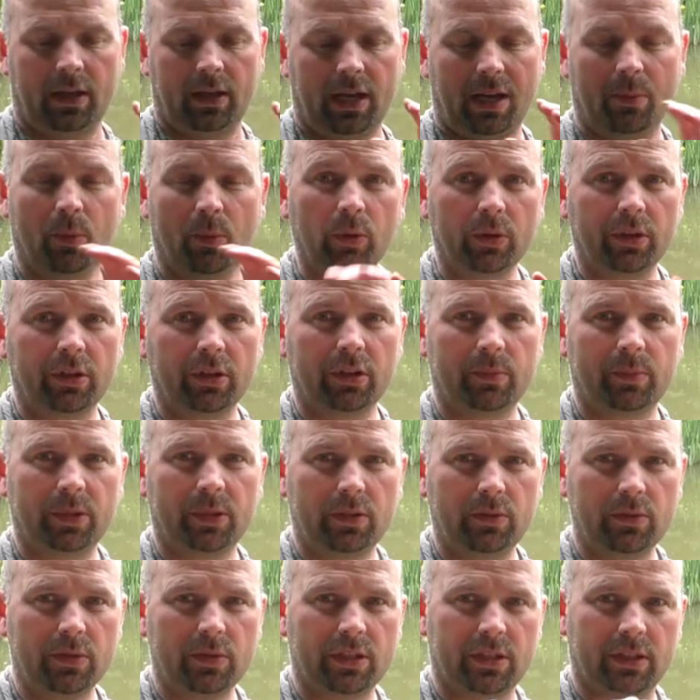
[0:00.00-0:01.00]
I'm only going to be
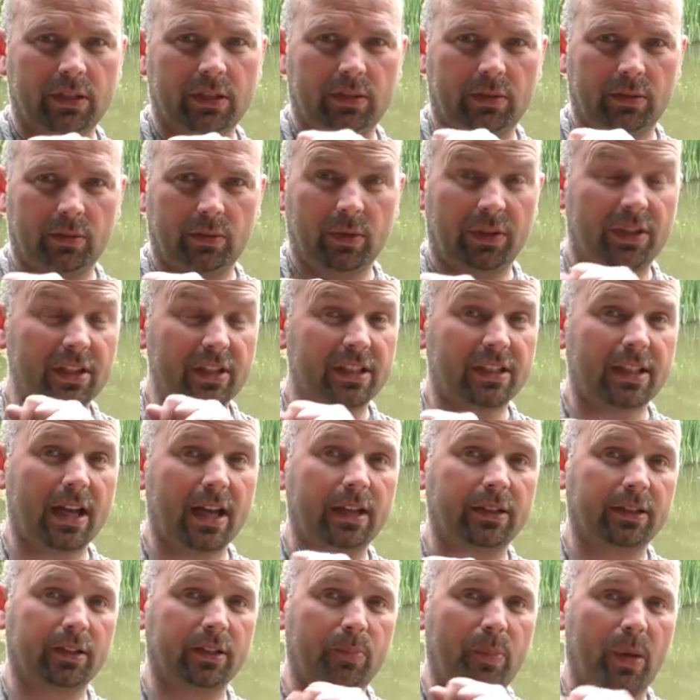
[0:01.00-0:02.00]
using it with a
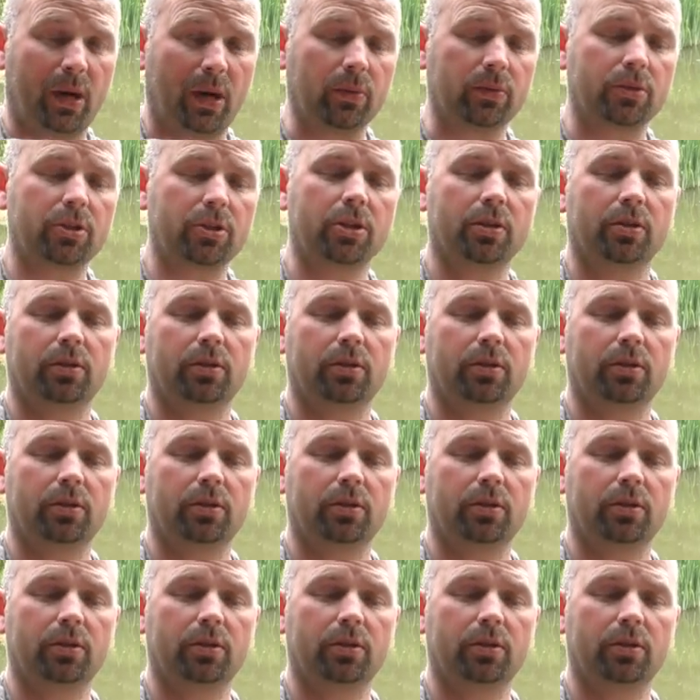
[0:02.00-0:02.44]
standard pouch.